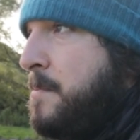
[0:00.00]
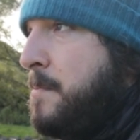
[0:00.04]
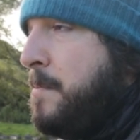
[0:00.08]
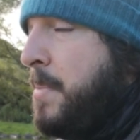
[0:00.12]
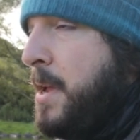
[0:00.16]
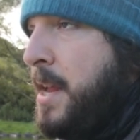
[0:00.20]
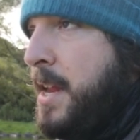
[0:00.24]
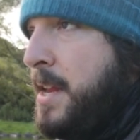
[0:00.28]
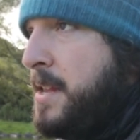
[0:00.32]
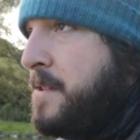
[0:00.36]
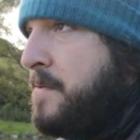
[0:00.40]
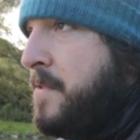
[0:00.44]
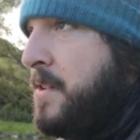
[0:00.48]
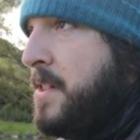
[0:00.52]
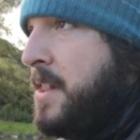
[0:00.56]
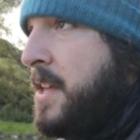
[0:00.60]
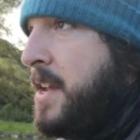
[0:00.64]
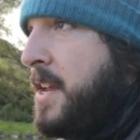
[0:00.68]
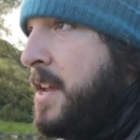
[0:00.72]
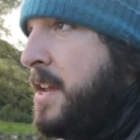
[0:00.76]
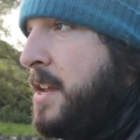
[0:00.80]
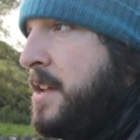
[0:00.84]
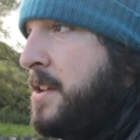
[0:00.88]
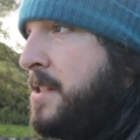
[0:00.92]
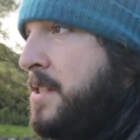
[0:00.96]

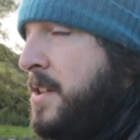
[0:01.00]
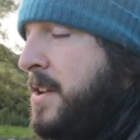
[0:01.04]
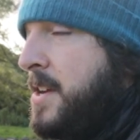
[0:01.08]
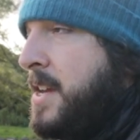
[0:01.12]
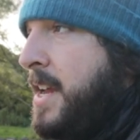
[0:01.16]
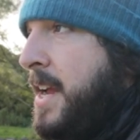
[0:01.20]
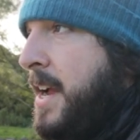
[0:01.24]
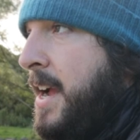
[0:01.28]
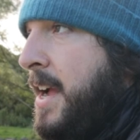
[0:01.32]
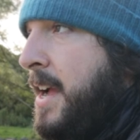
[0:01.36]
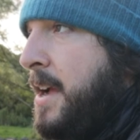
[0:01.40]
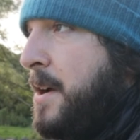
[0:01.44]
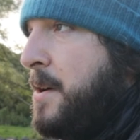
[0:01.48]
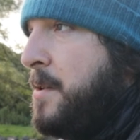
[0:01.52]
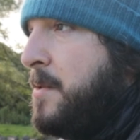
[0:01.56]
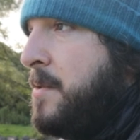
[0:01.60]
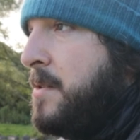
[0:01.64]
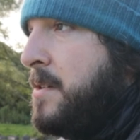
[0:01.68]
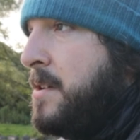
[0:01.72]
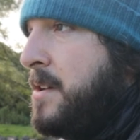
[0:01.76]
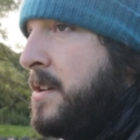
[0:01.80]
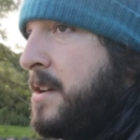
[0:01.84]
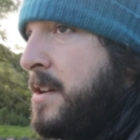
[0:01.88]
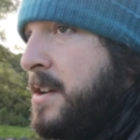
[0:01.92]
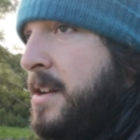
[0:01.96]
peacefully looking out,
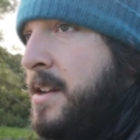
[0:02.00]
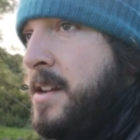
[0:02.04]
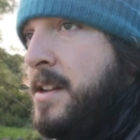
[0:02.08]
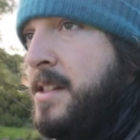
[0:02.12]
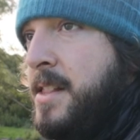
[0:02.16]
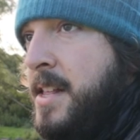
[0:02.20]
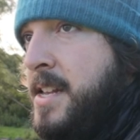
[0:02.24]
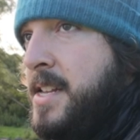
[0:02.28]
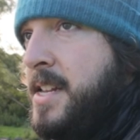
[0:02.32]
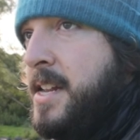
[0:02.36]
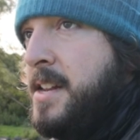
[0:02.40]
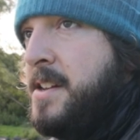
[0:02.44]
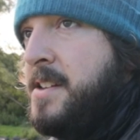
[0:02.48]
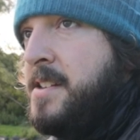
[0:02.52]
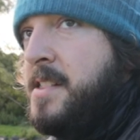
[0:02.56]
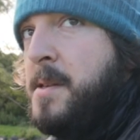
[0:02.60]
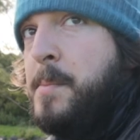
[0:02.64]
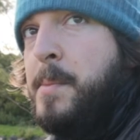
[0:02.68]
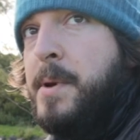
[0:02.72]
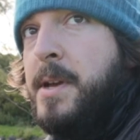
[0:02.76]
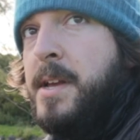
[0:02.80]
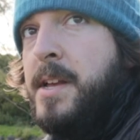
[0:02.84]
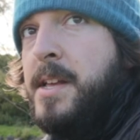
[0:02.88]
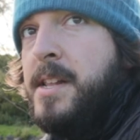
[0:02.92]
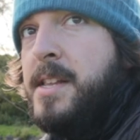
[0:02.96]
listening to the
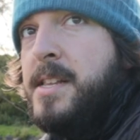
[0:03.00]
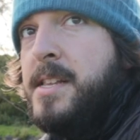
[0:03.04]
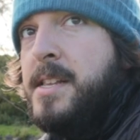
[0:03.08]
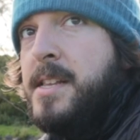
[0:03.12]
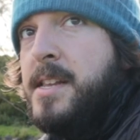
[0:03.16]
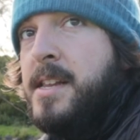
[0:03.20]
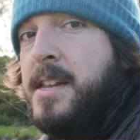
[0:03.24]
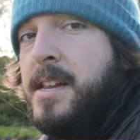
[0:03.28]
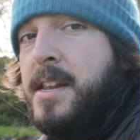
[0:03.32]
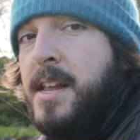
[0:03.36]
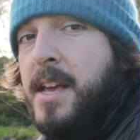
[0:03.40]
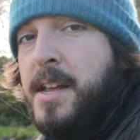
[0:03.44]
birds